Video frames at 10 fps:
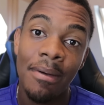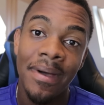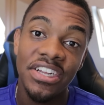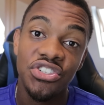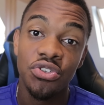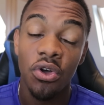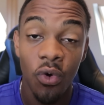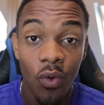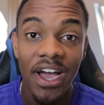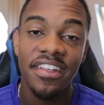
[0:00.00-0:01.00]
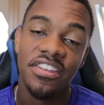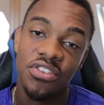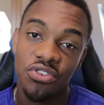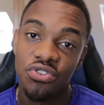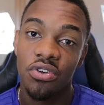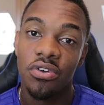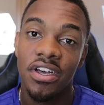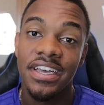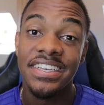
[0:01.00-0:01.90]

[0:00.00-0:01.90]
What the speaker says: managed to acquire this controller.